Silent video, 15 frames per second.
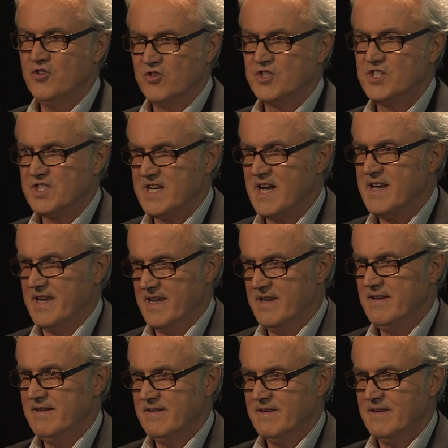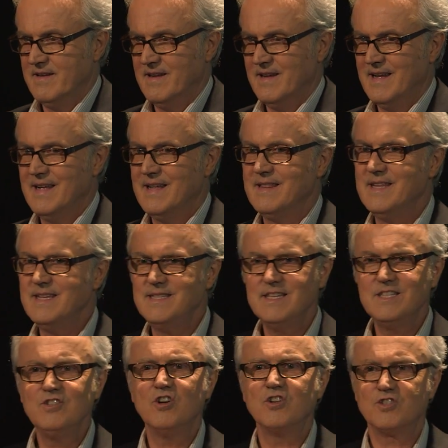your study, this
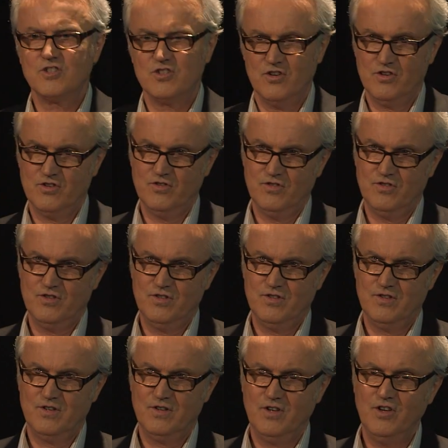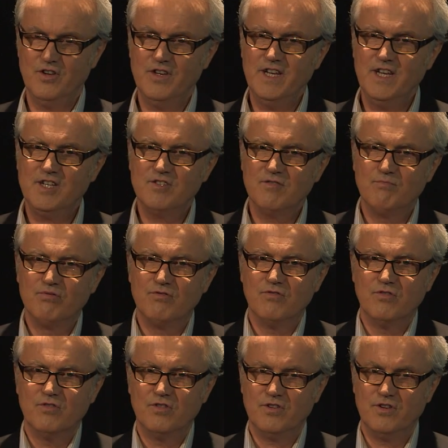is not so good. You need to
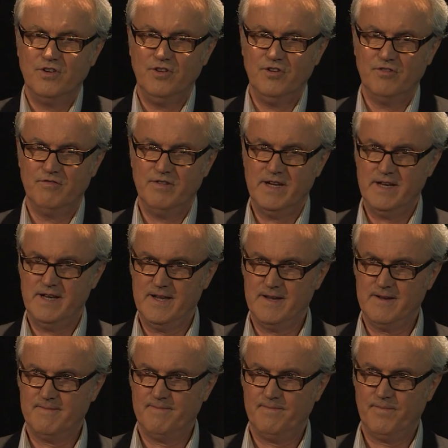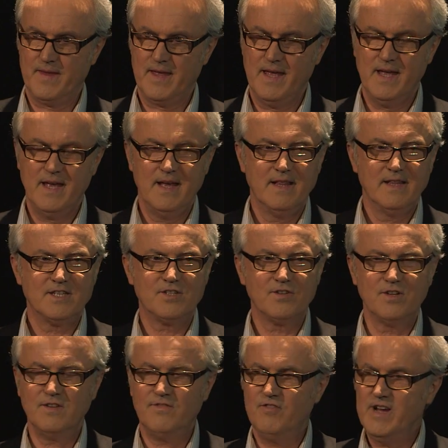broaden your reading. The
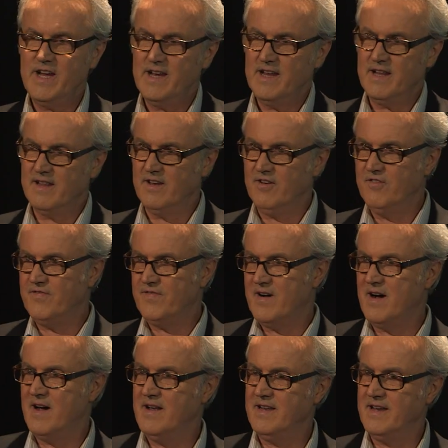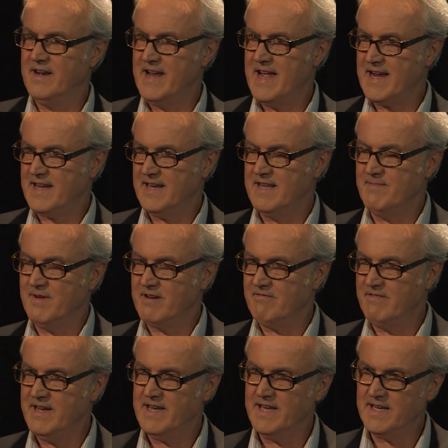sort of reading that you find in an academic
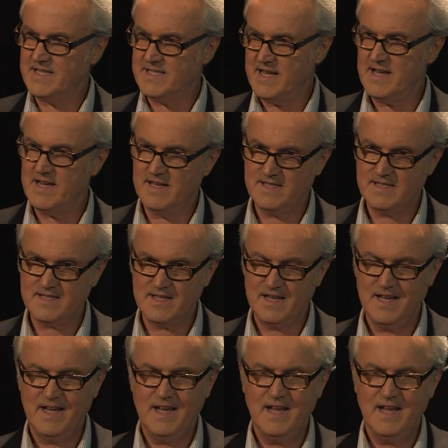reading test